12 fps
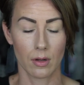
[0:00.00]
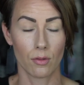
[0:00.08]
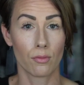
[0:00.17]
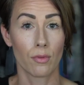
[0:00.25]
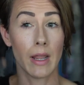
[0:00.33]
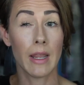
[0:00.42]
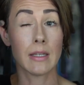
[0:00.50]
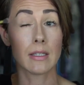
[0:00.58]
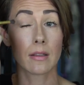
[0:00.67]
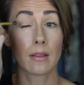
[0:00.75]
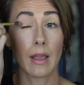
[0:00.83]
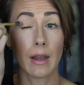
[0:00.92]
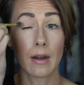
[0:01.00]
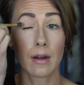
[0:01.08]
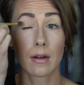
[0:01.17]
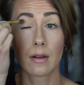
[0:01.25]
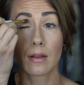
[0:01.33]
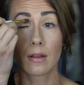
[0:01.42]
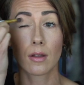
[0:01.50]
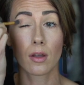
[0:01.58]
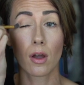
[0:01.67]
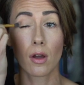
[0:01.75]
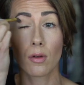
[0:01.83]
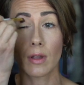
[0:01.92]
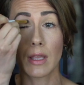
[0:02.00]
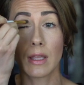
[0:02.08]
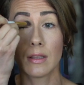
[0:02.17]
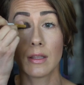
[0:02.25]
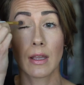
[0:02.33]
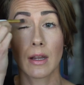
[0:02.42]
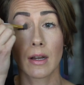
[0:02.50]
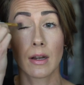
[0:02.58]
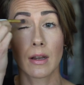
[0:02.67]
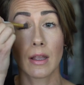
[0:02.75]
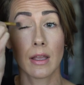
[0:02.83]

Right there. Go in there